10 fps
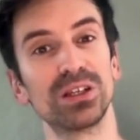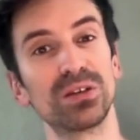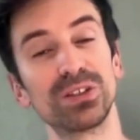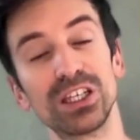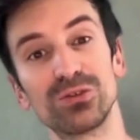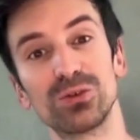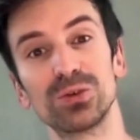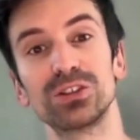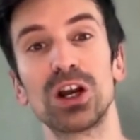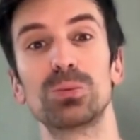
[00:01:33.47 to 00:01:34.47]
These
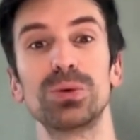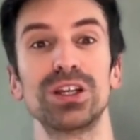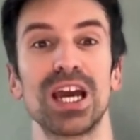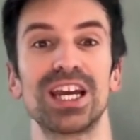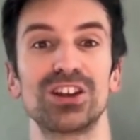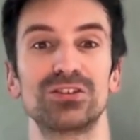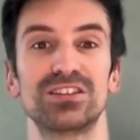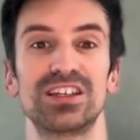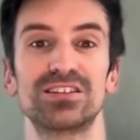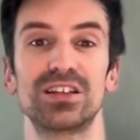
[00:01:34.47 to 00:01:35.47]
tools help with adding
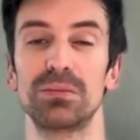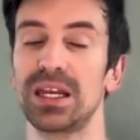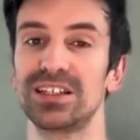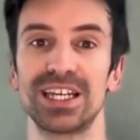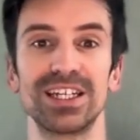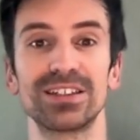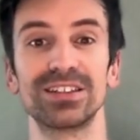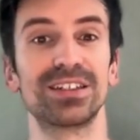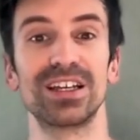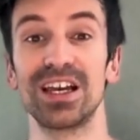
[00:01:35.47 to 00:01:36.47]
consistent metadata